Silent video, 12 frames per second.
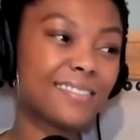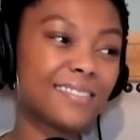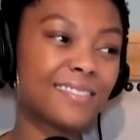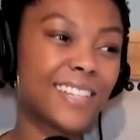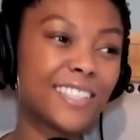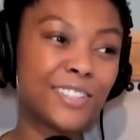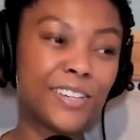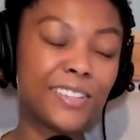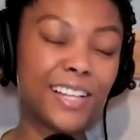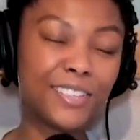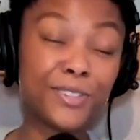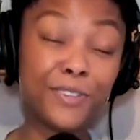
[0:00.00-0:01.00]
it's good.
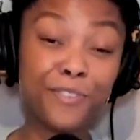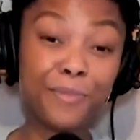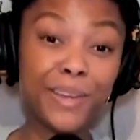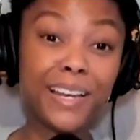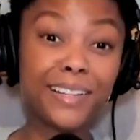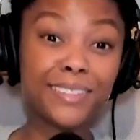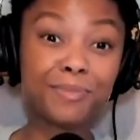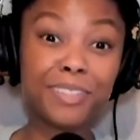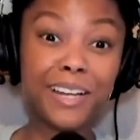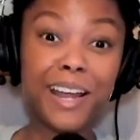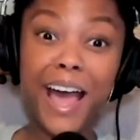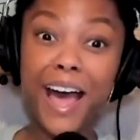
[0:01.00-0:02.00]
That's good for me. I need something
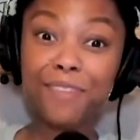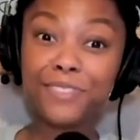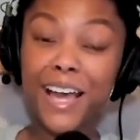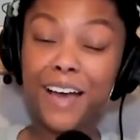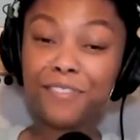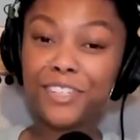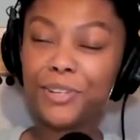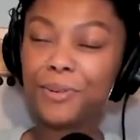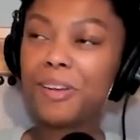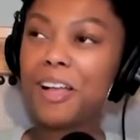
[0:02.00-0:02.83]
that I have to do.